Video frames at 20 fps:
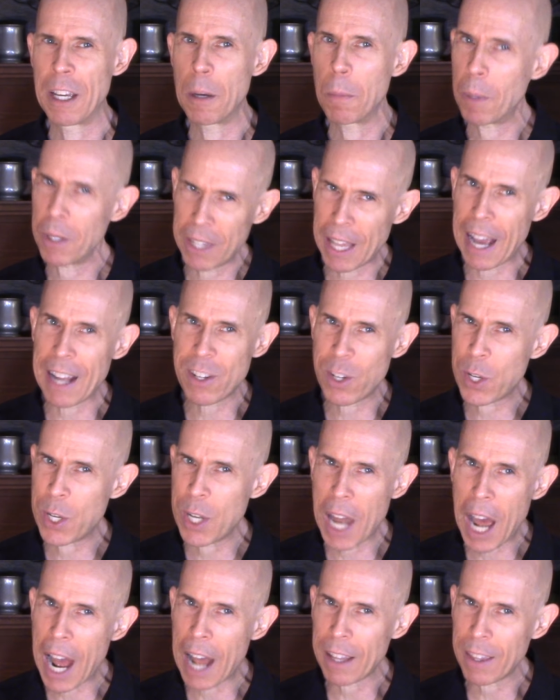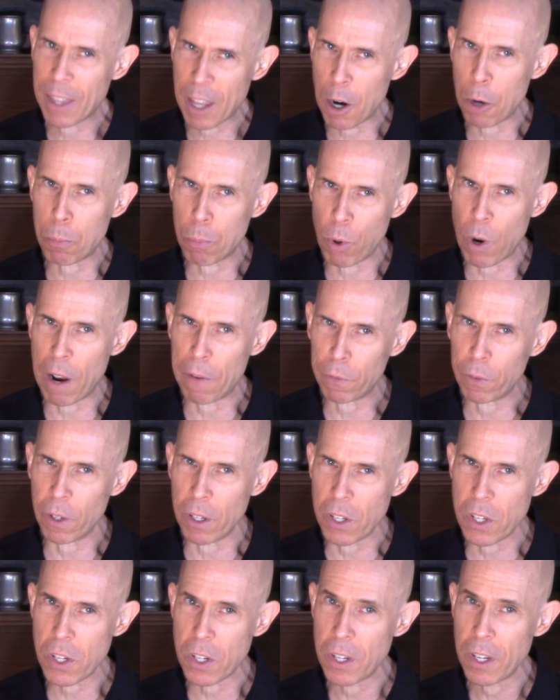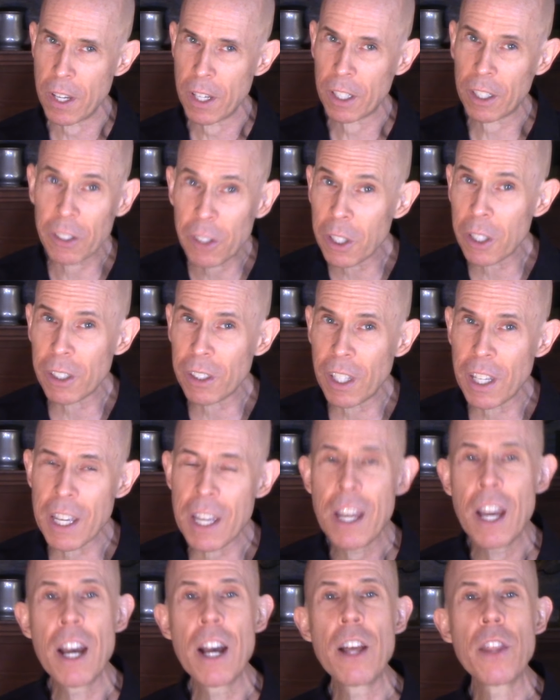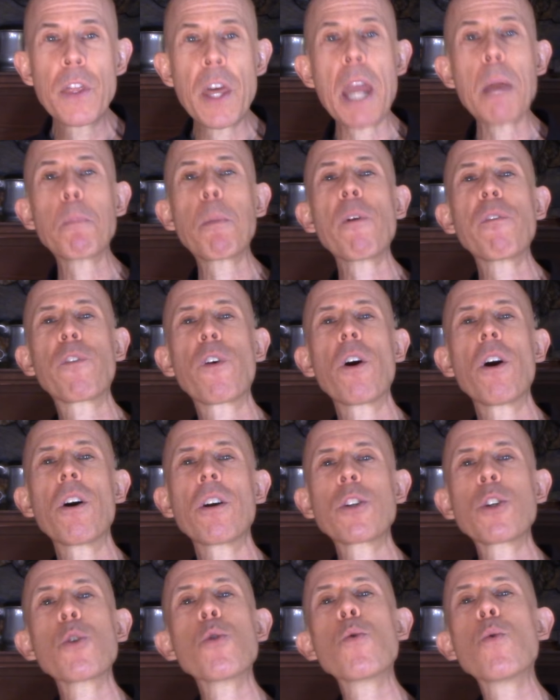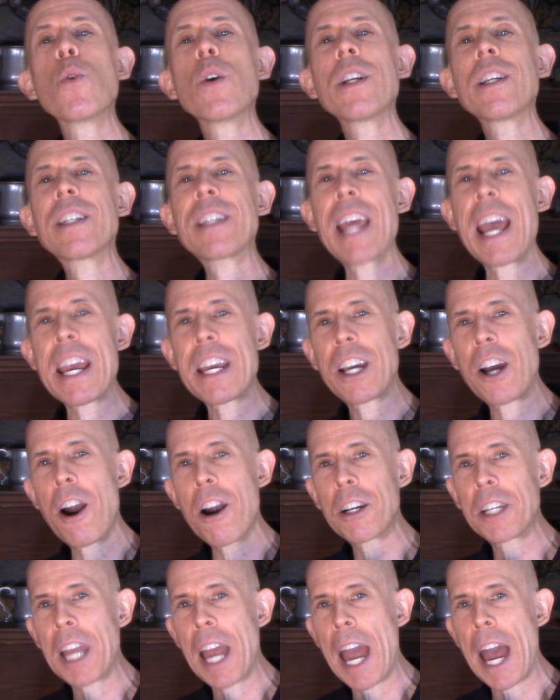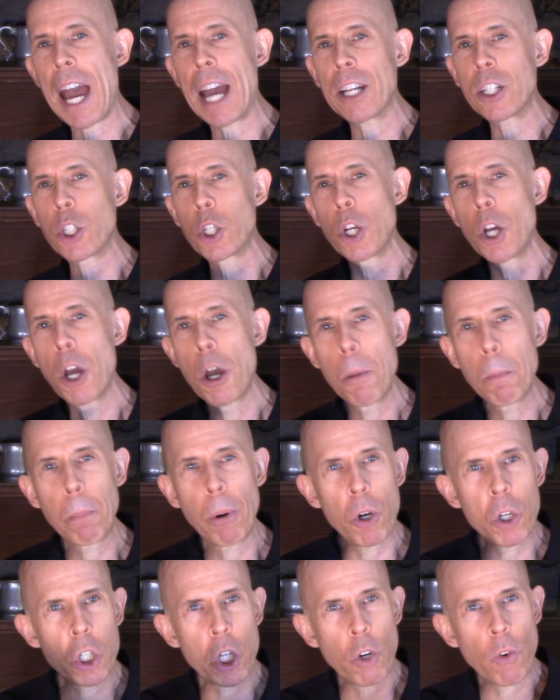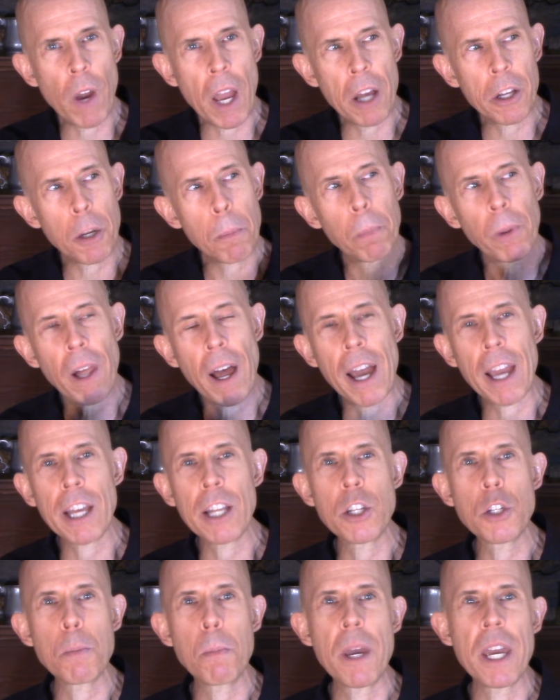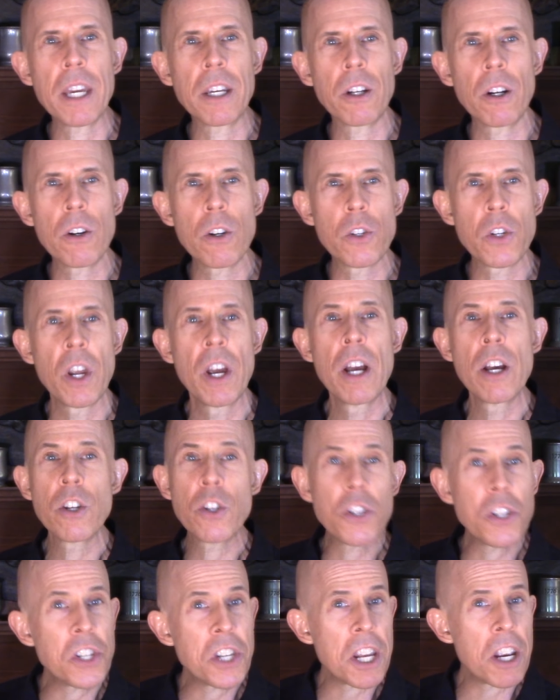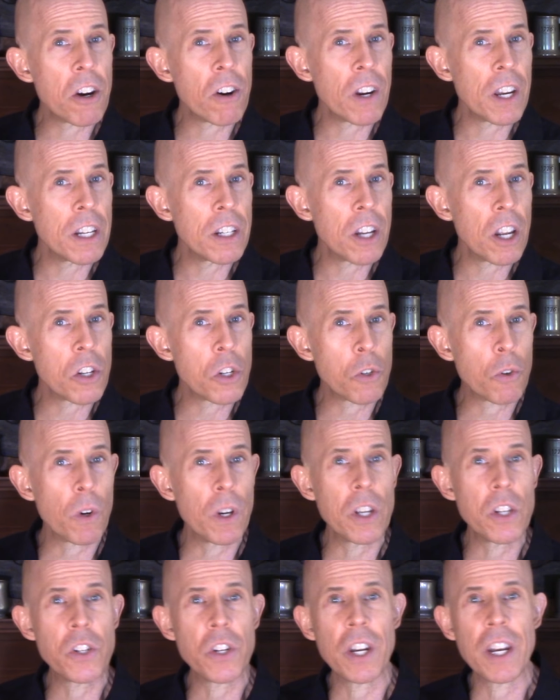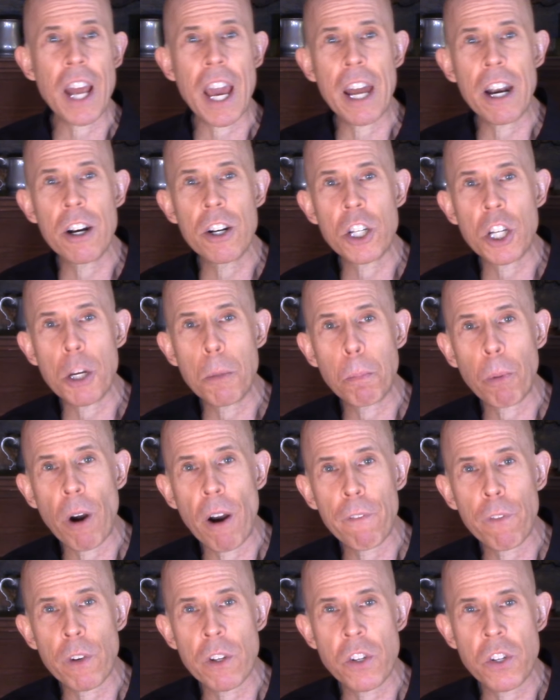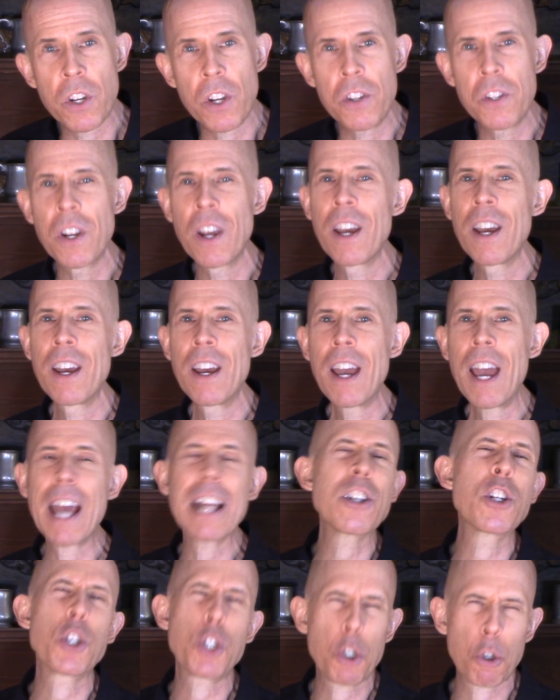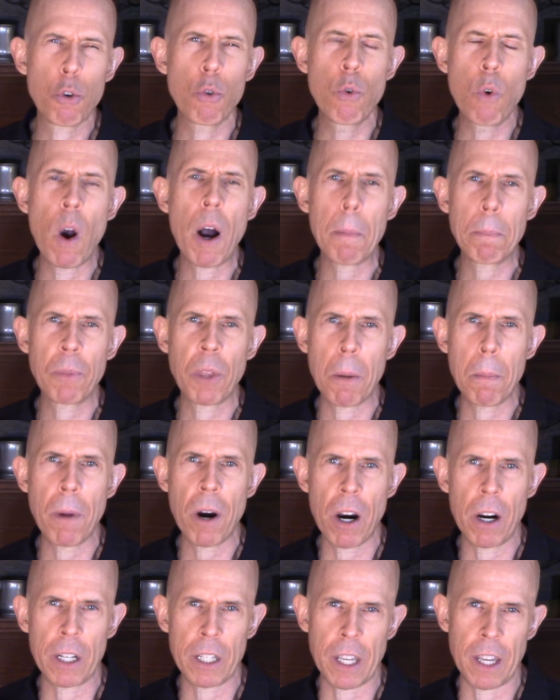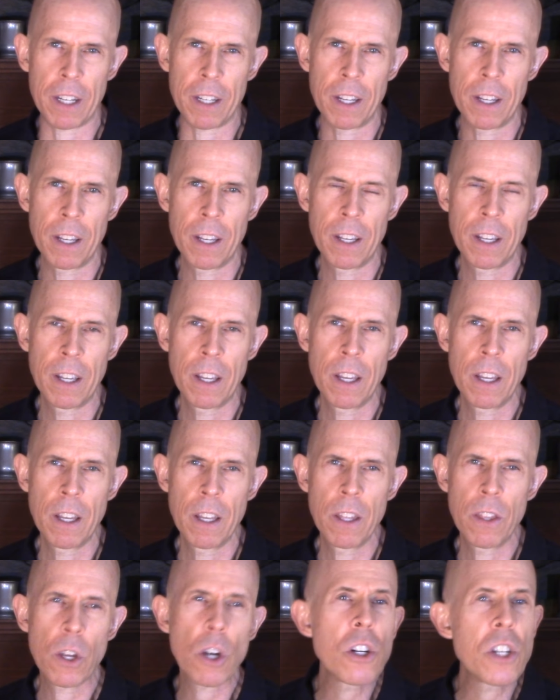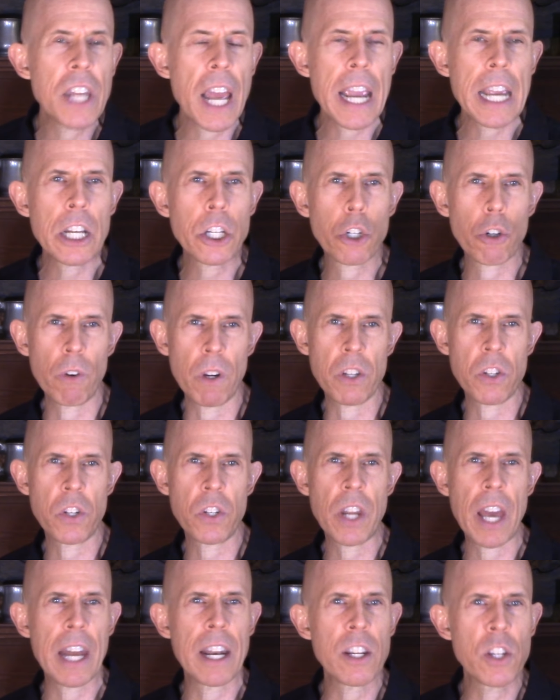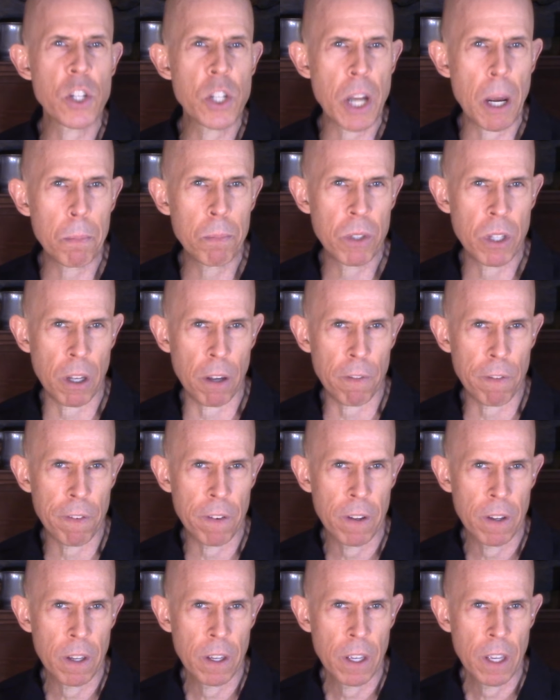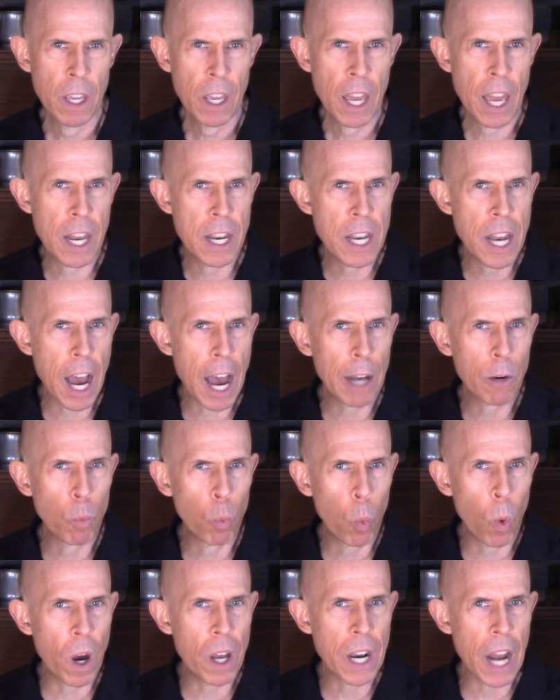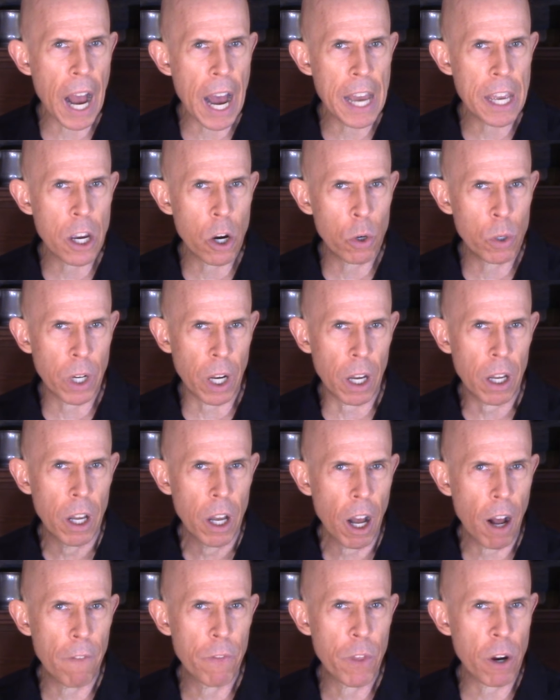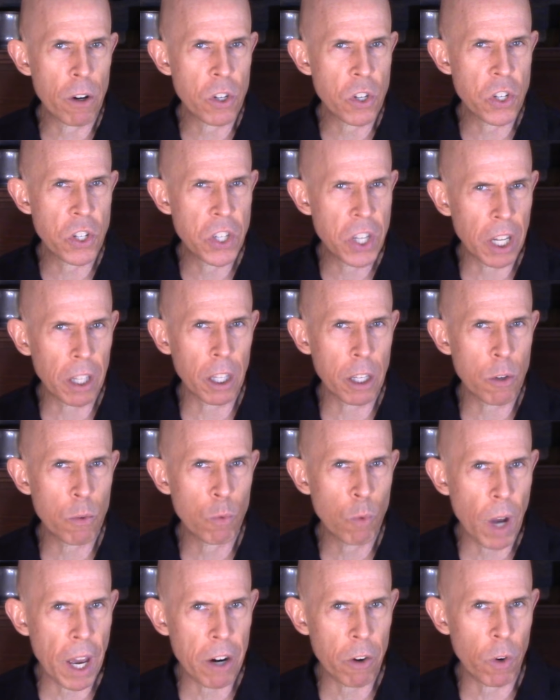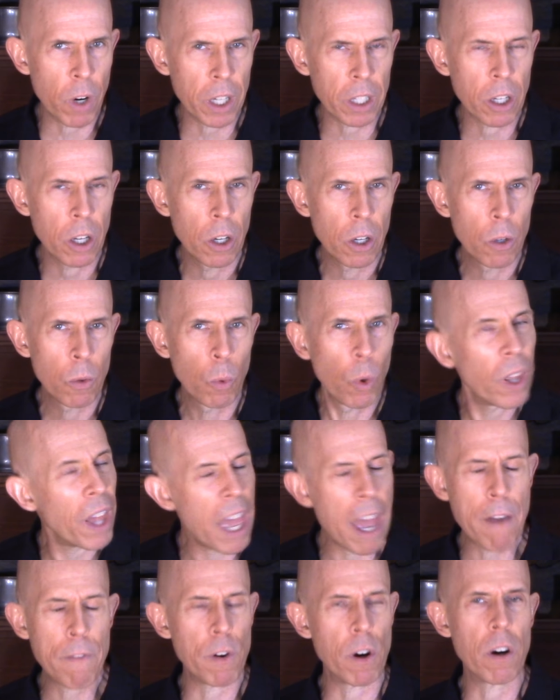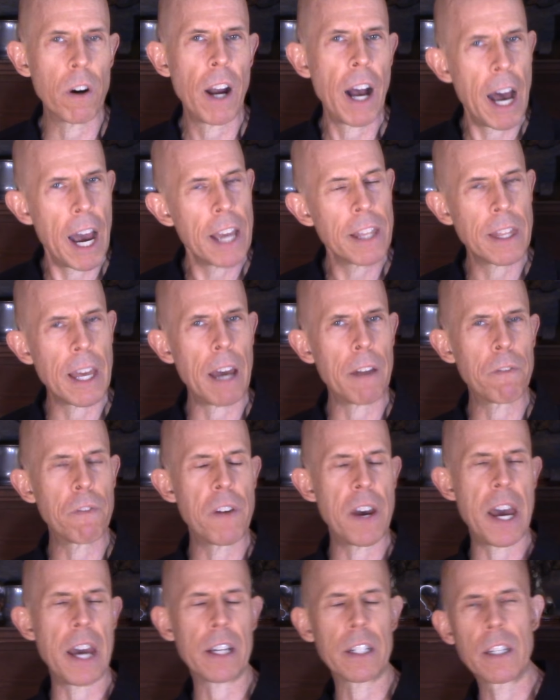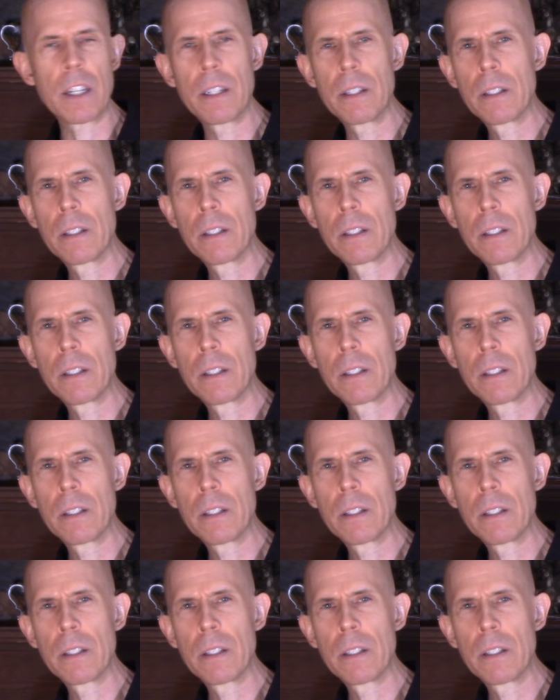But that's not their preference. Clearly, they prefer to take our cash, push around appliance makers, steer industries and energy preferences, and screw up the market. They're dangerous and assumptive, and not one iota of their silly rhetoric will ever hide that fact.